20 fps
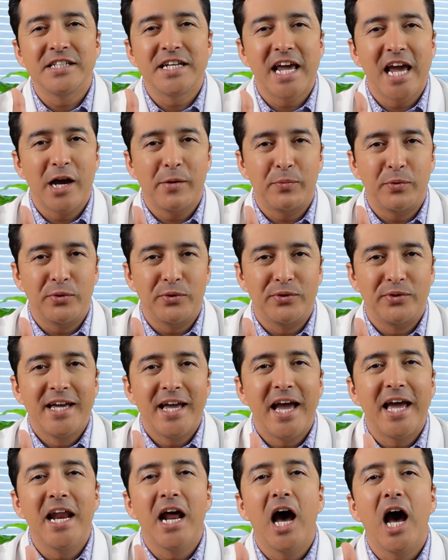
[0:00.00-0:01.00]
in the apple
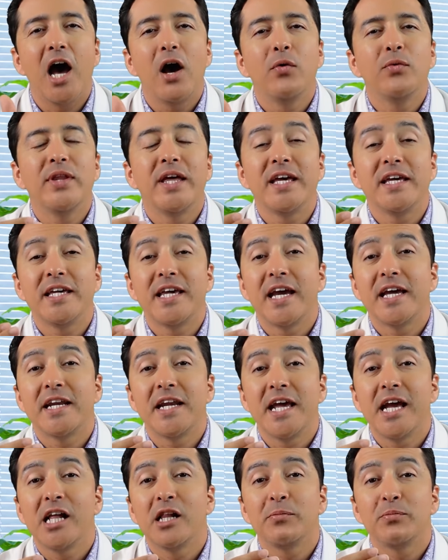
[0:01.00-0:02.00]
and how they
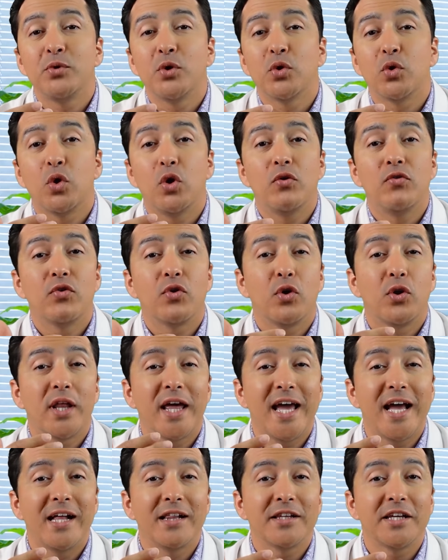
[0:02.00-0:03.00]
can help your overall
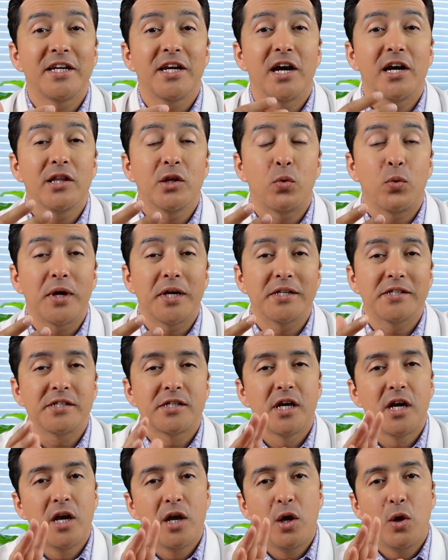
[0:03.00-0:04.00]
health in other
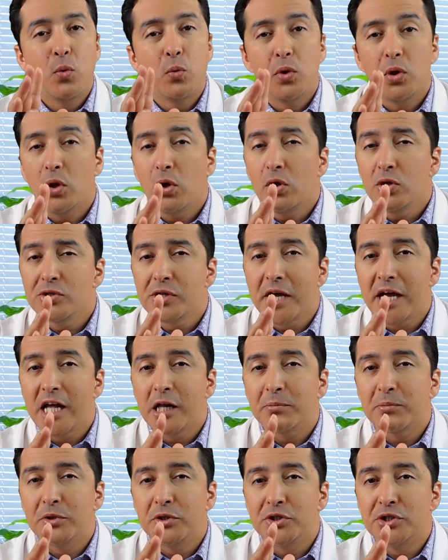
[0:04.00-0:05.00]
ways will also
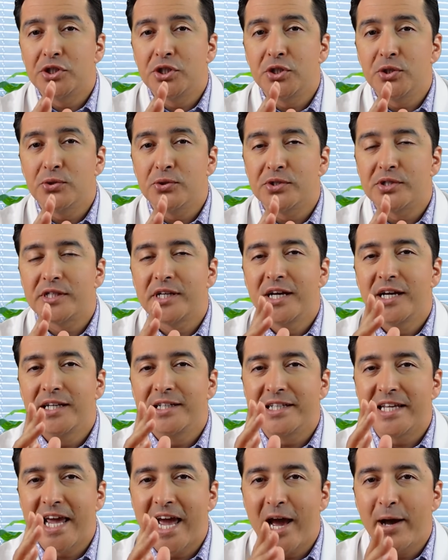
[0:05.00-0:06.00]
help you choose
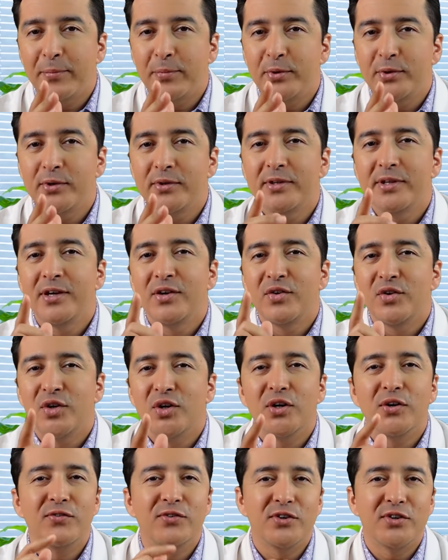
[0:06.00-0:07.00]
the apple
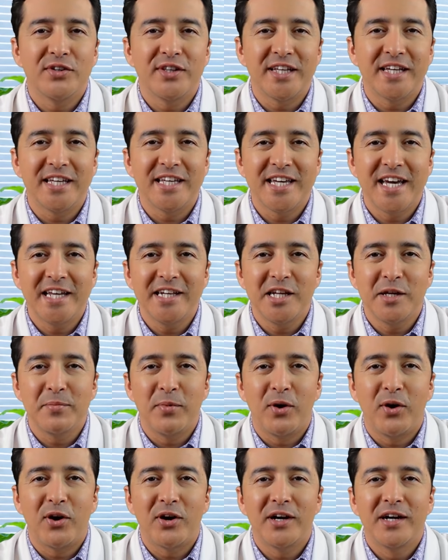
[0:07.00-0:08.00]
over the candy
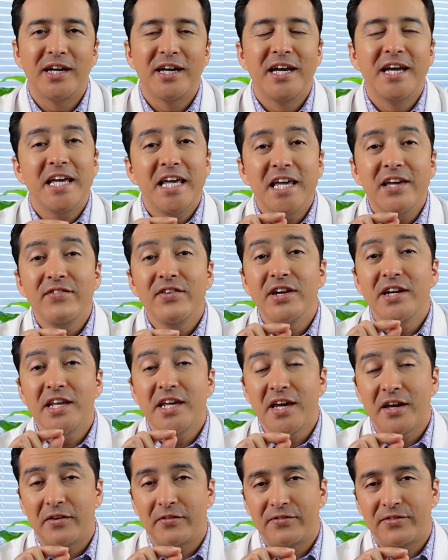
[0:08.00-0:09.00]
bar, even
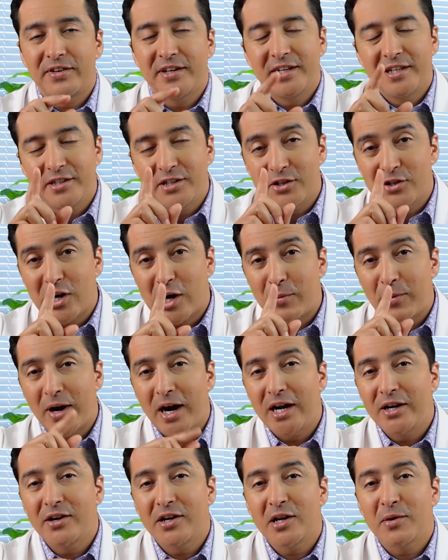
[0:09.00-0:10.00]
if the
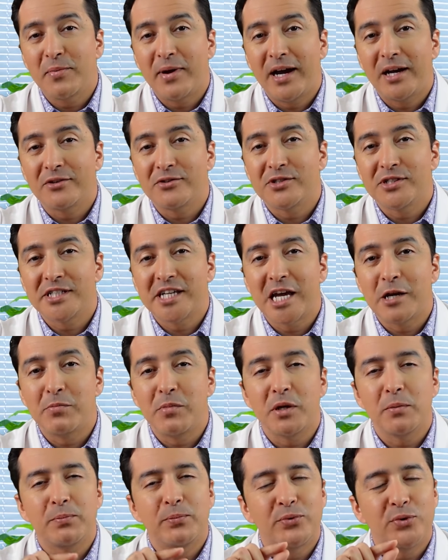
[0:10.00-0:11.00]
carbohydrate amounts can
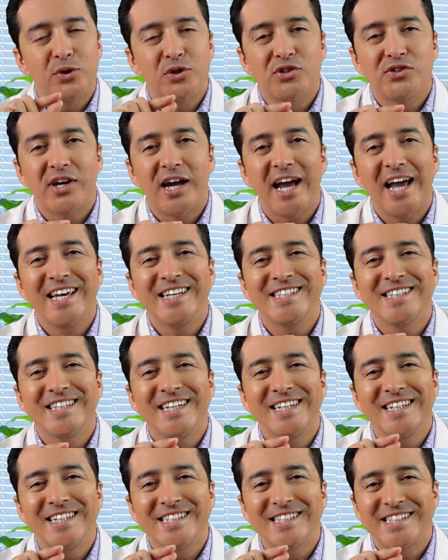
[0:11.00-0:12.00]
be
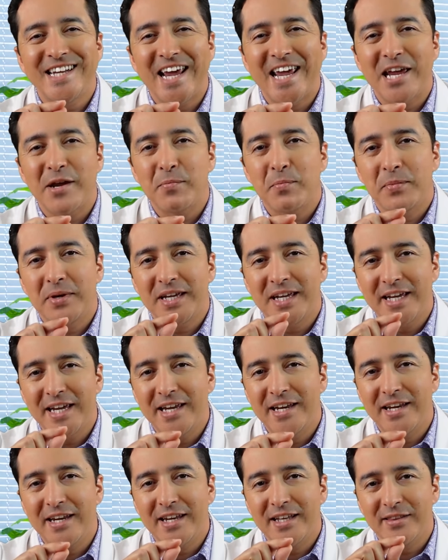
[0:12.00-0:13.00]
precisely the same
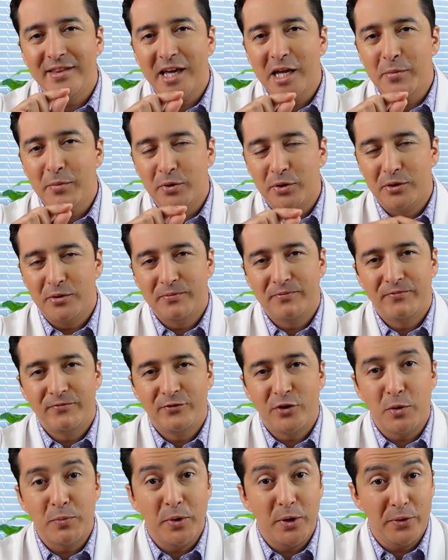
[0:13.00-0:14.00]
in the label
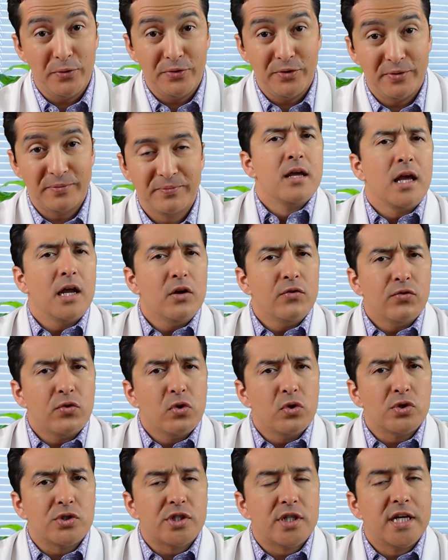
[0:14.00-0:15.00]
for both. And of
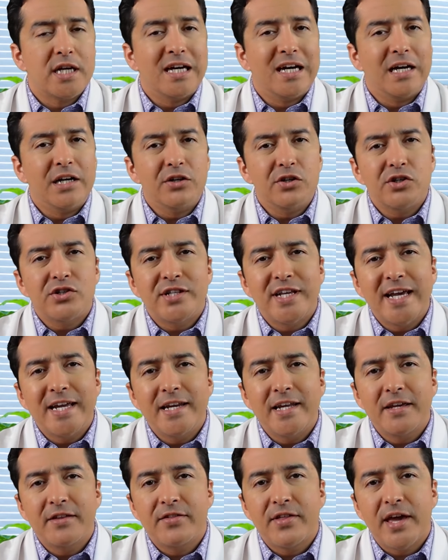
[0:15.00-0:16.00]
course,
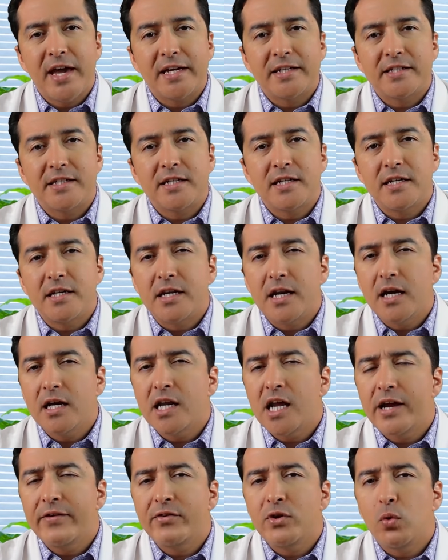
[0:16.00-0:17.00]
understanding that
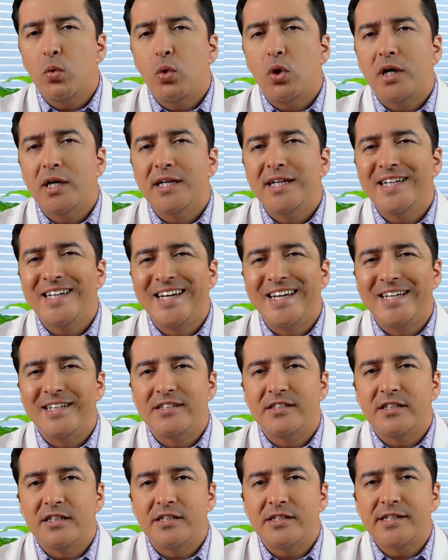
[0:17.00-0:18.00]
not everyone
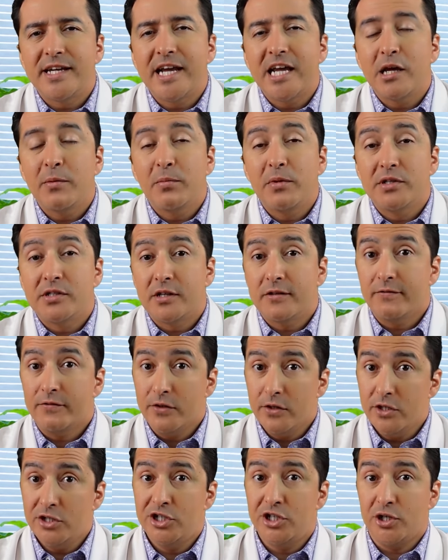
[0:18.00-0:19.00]
is the same is a
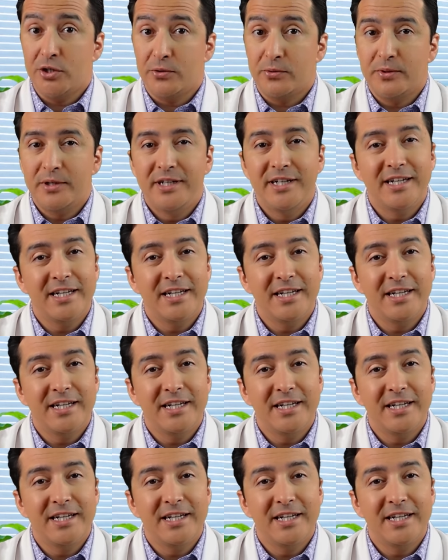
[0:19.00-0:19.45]
virtue.